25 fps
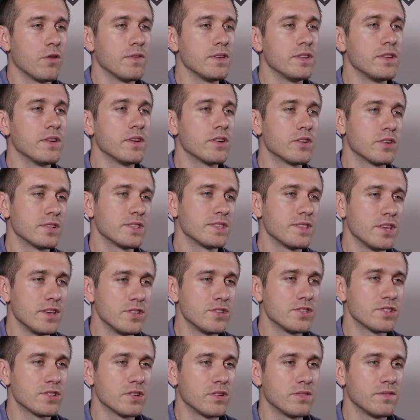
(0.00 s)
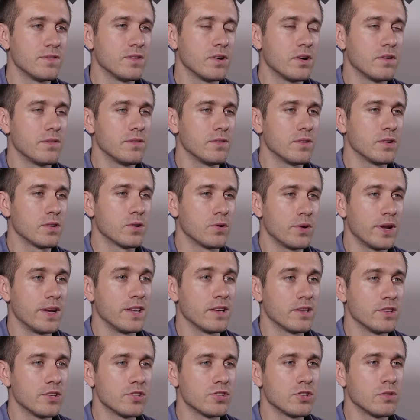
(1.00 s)
in the early stages of
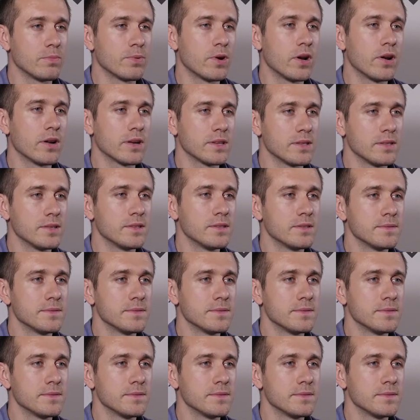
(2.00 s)
creating a digital product.